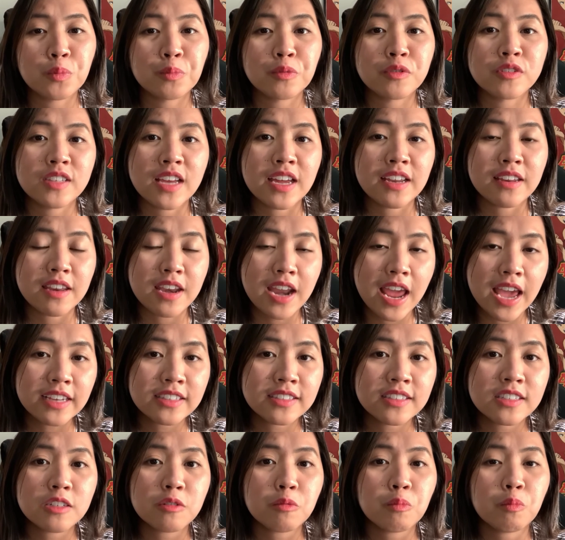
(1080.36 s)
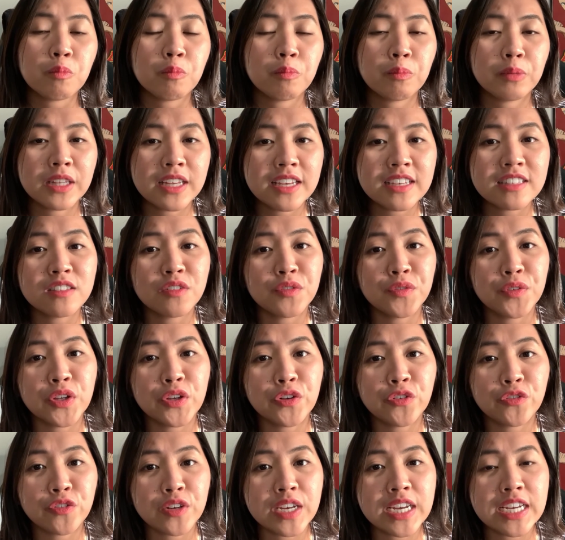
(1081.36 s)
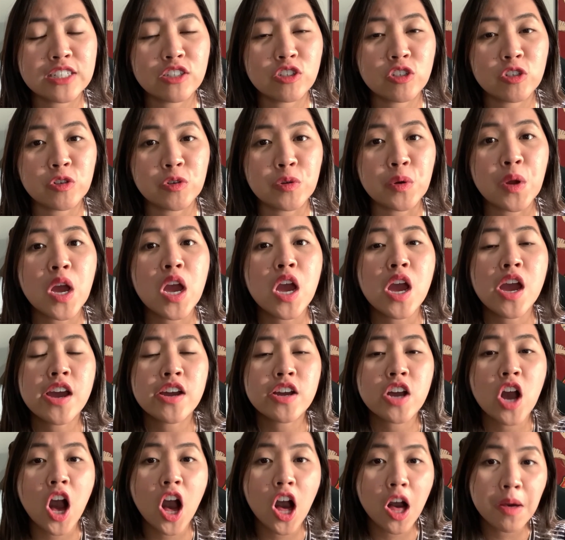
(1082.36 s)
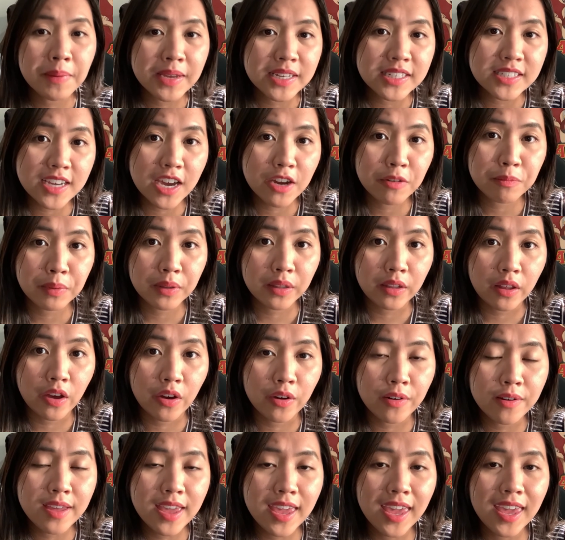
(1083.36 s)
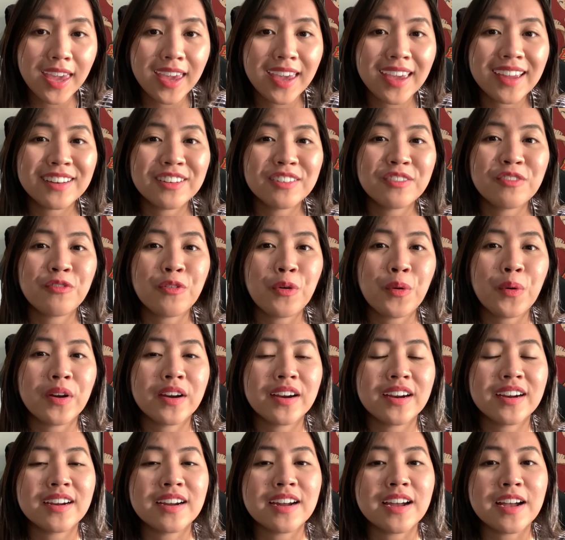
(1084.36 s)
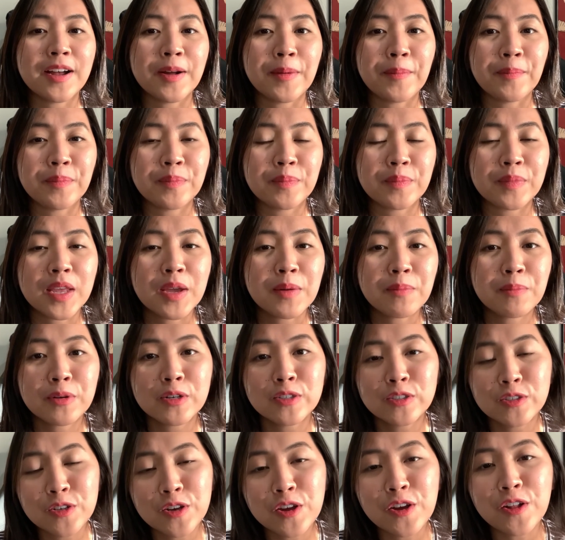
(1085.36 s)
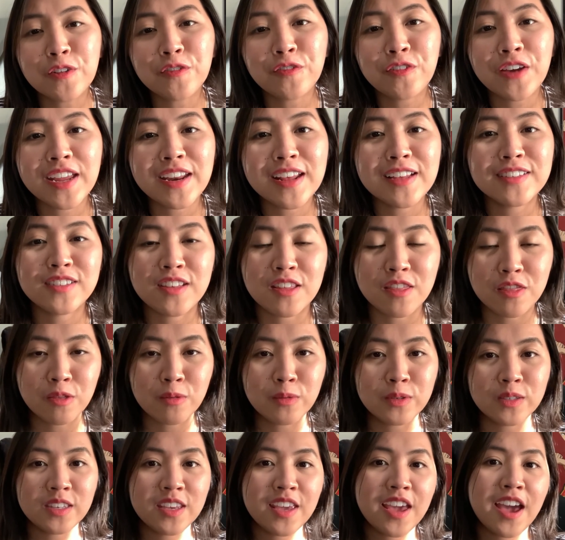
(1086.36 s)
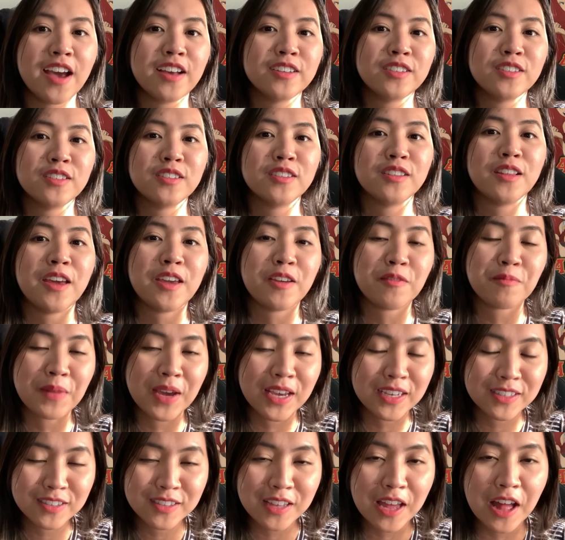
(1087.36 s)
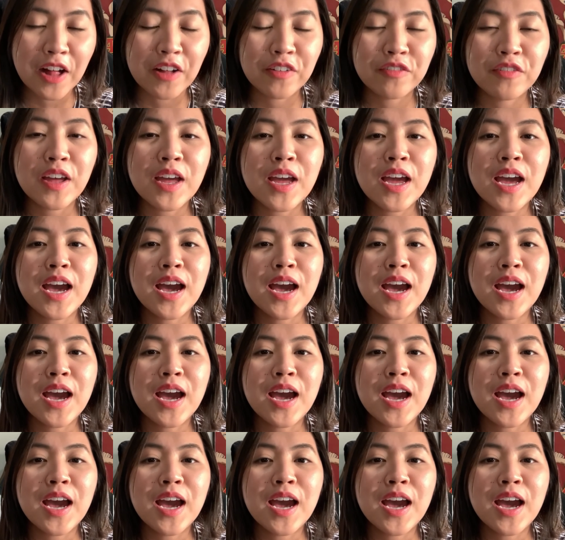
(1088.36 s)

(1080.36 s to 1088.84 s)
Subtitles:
present next, please feel free to comment down below. And for personal finance enthusiasts like myself,